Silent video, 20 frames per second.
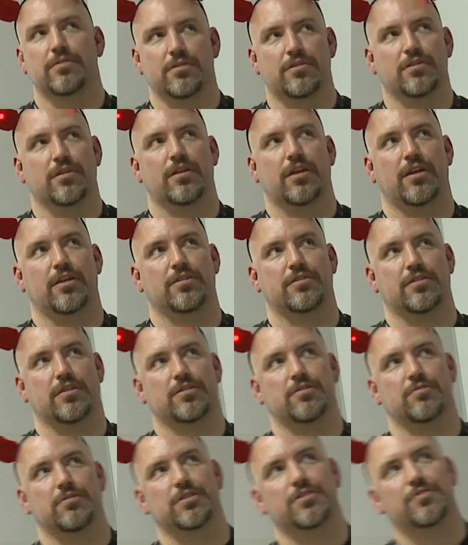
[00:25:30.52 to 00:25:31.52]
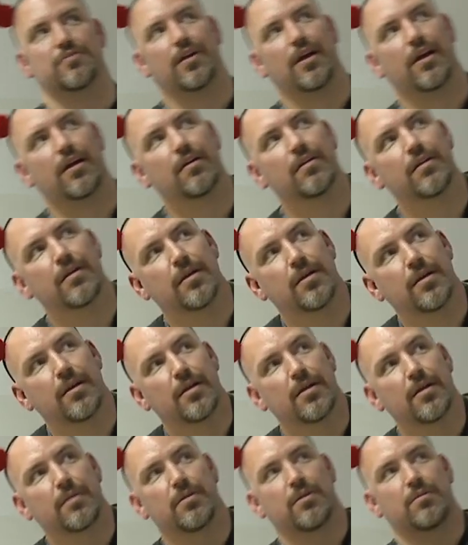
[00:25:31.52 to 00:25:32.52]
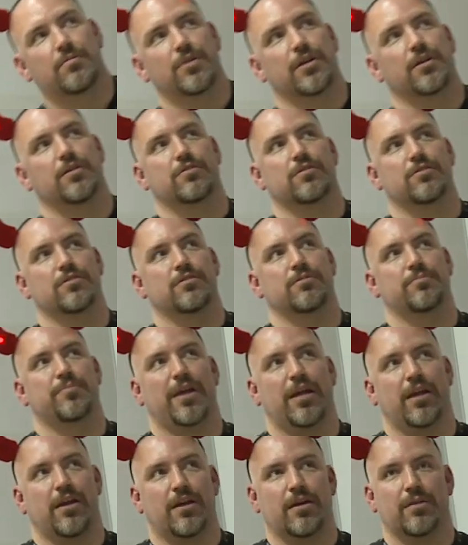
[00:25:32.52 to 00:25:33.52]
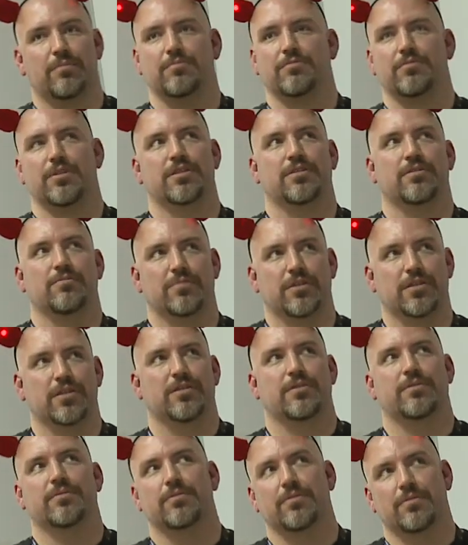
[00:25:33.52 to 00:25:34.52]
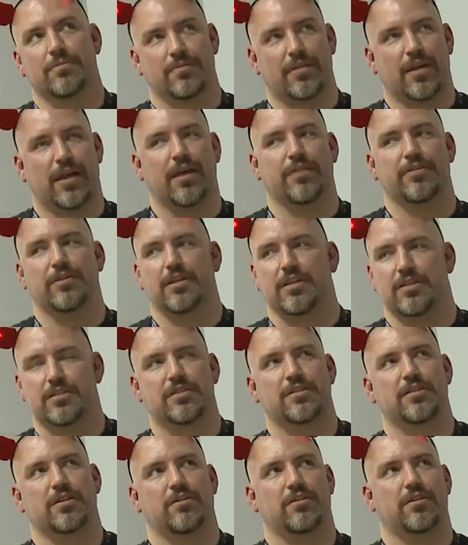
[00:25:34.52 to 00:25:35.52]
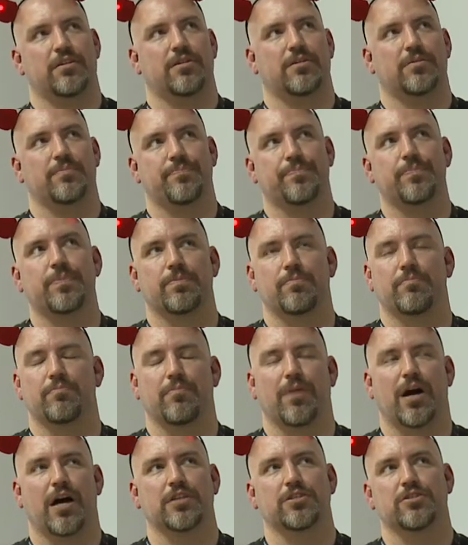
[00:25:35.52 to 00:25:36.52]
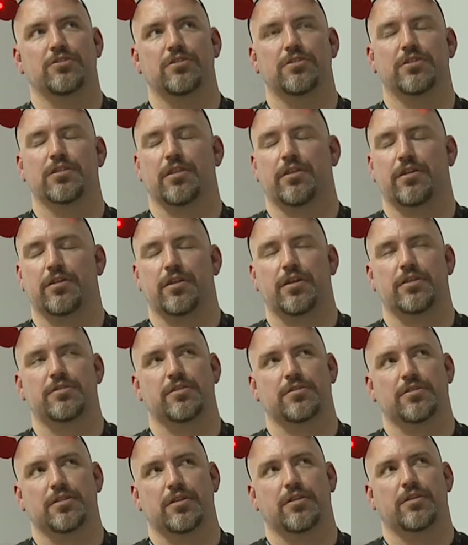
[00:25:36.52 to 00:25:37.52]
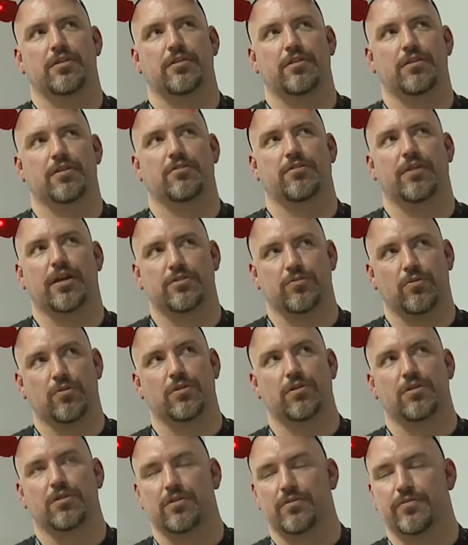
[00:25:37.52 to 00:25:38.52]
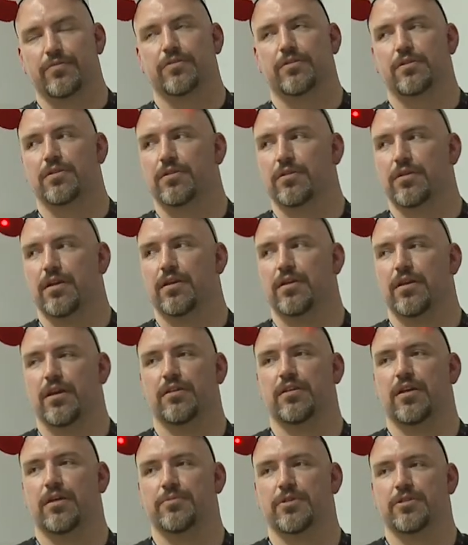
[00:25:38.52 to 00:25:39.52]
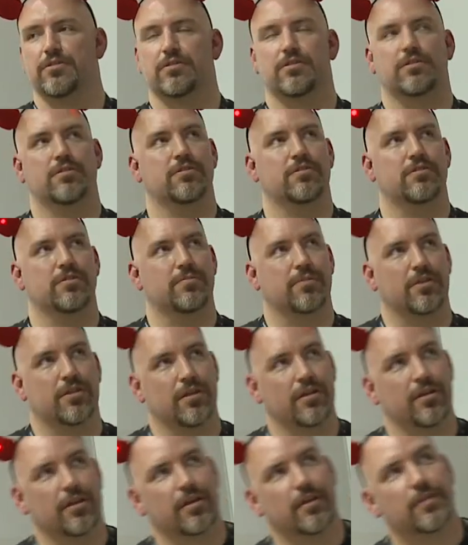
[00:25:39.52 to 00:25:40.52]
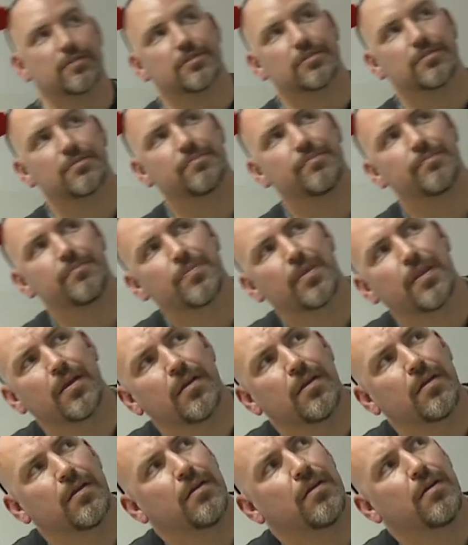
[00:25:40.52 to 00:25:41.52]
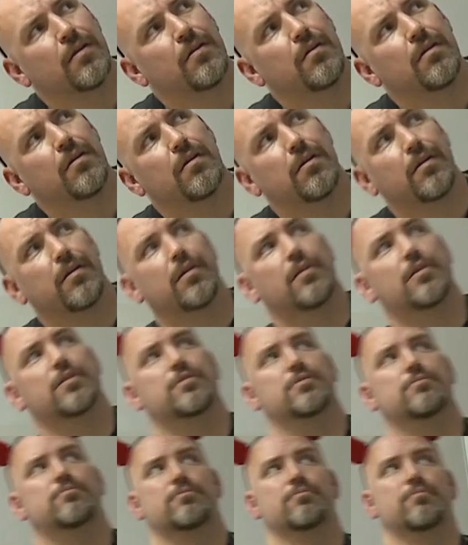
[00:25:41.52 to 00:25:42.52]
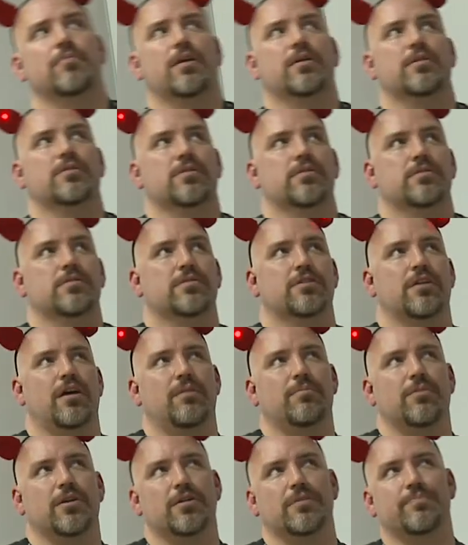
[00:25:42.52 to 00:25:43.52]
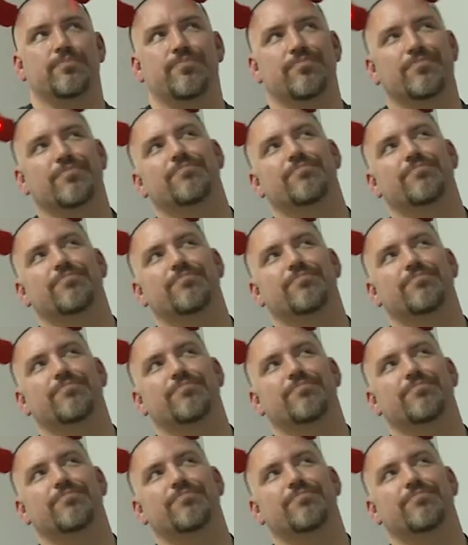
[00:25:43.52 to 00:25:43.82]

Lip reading: to the NSS switch file. We go through PAM. We add the necessary modules and the correct order for LDAP user and group authentication. And Samba,